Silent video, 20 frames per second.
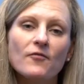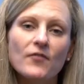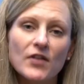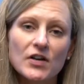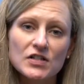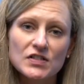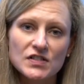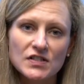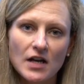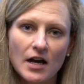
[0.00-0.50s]

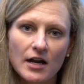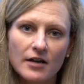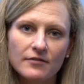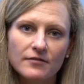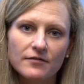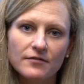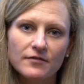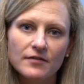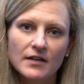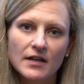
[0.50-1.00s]
First off,
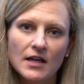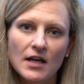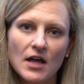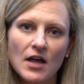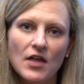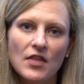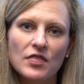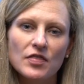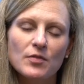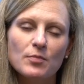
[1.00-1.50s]

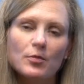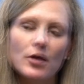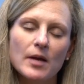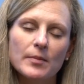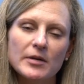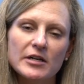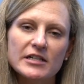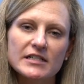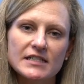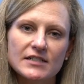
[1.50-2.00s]
the
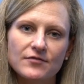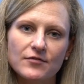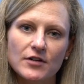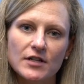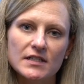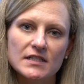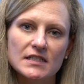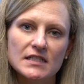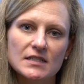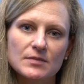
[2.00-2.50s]
primary
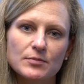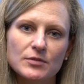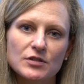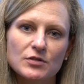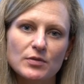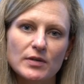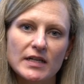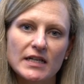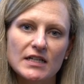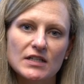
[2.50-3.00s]
difference
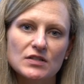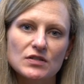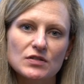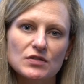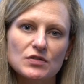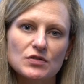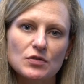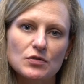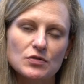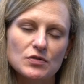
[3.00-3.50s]
between
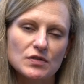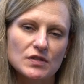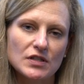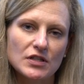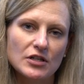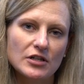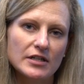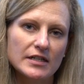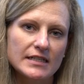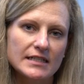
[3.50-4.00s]
Social
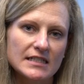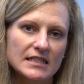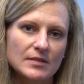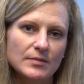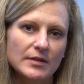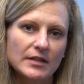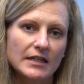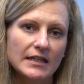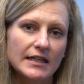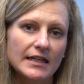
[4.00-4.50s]
Security
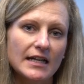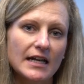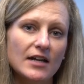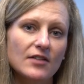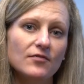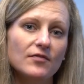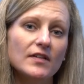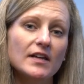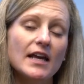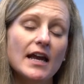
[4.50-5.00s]
disability
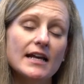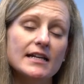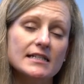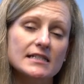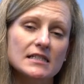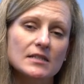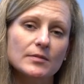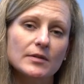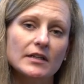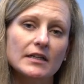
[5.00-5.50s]
and VA
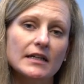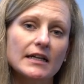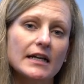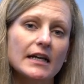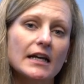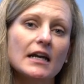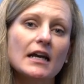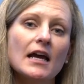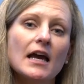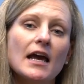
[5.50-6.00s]

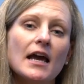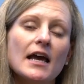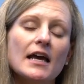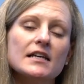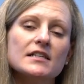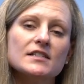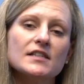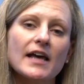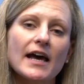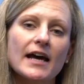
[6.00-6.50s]
disability
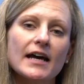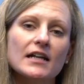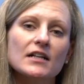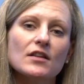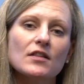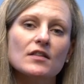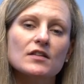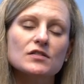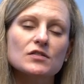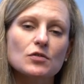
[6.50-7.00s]
is that
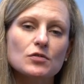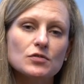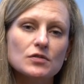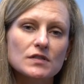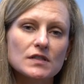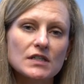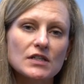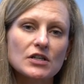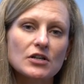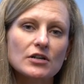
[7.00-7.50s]
the Social
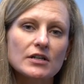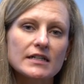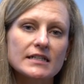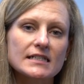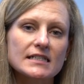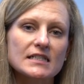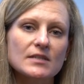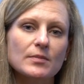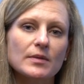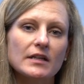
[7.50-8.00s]
Security
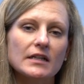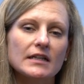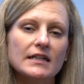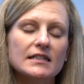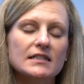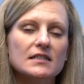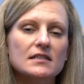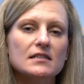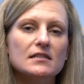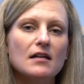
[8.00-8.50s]
disability
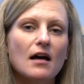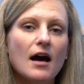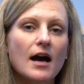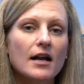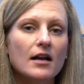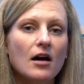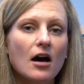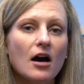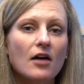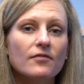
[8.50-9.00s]
does
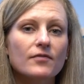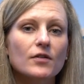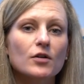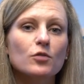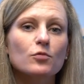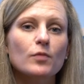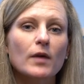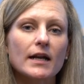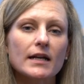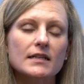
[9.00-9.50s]
not offer
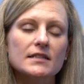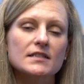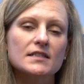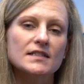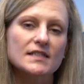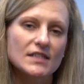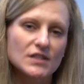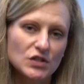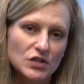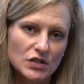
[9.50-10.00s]
rated
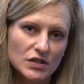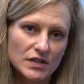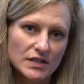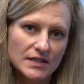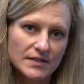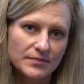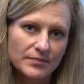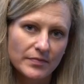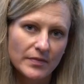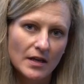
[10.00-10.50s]

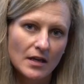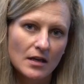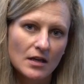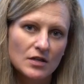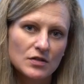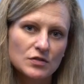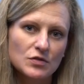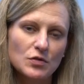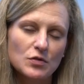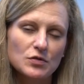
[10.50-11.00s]
decisions.
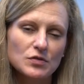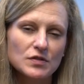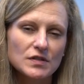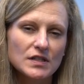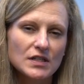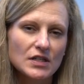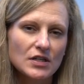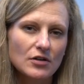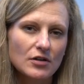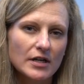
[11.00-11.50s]
Social
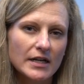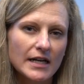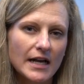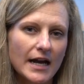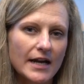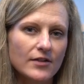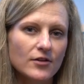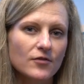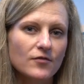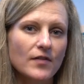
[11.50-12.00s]
Security
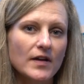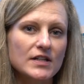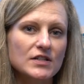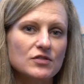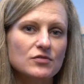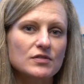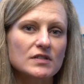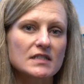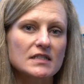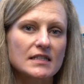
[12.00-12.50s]
either finds
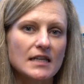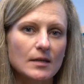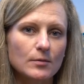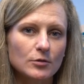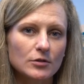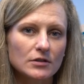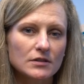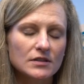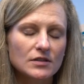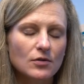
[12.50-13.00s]
you
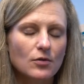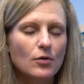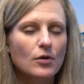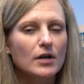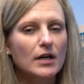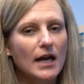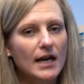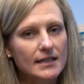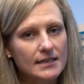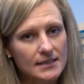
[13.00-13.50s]
disabled or
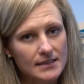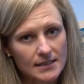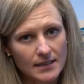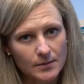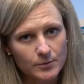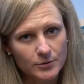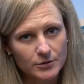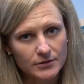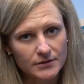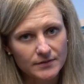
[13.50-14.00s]
not
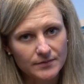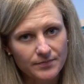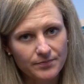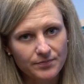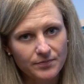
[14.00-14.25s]
disabled.